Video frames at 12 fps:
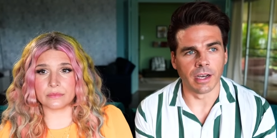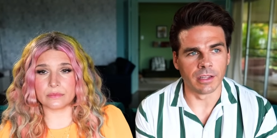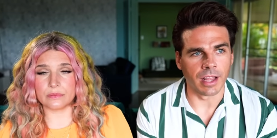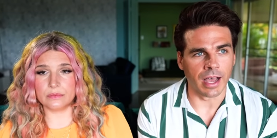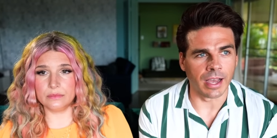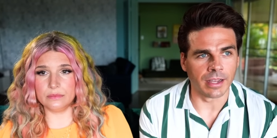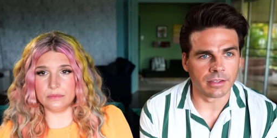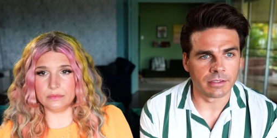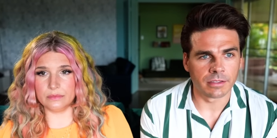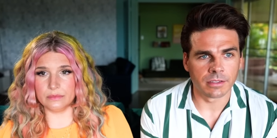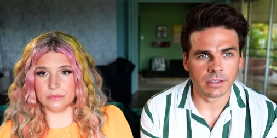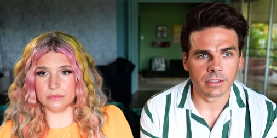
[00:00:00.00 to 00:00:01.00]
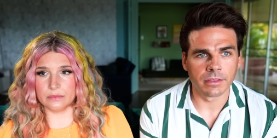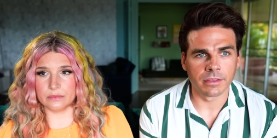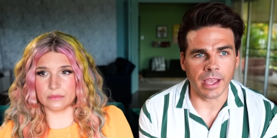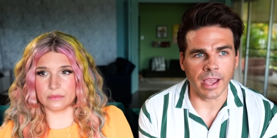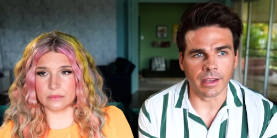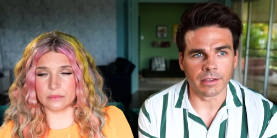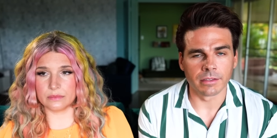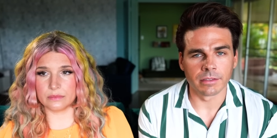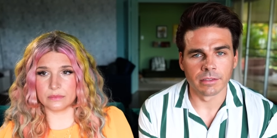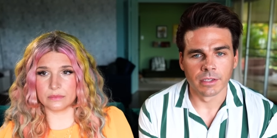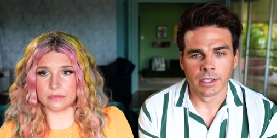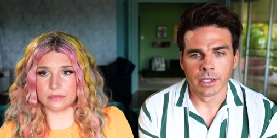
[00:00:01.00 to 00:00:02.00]
Speaker 1: a lot that
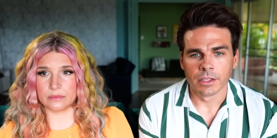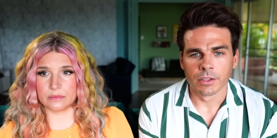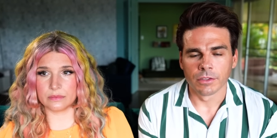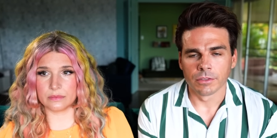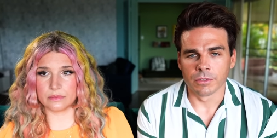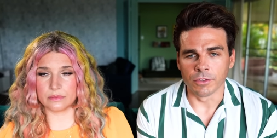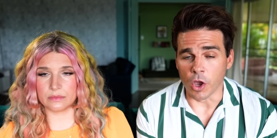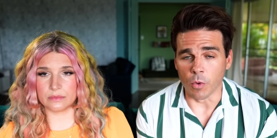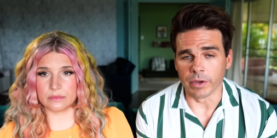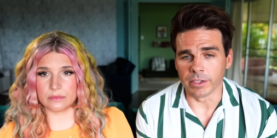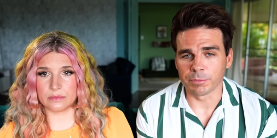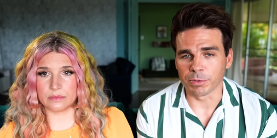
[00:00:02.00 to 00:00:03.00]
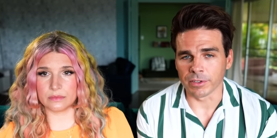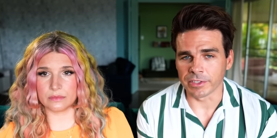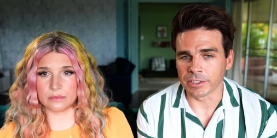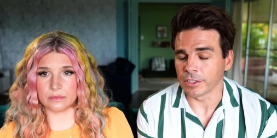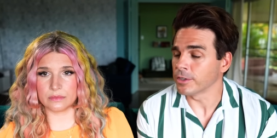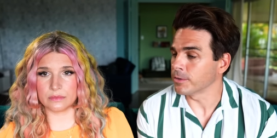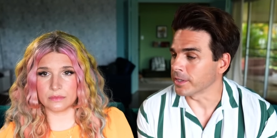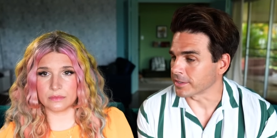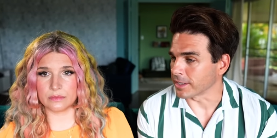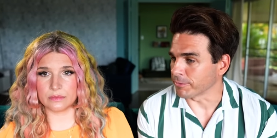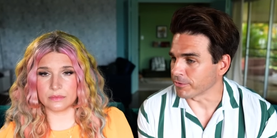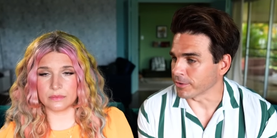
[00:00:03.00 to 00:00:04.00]
no one is privy to
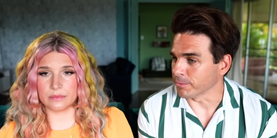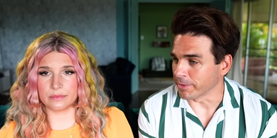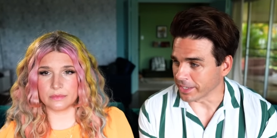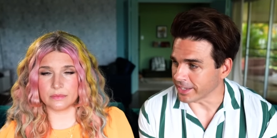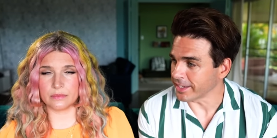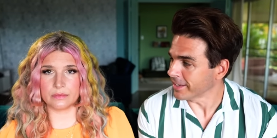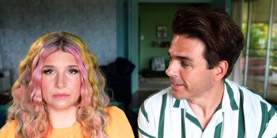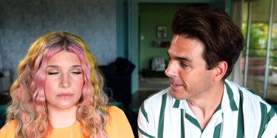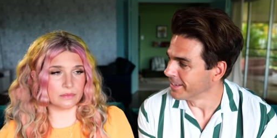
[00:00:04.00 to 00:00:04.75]
except for me.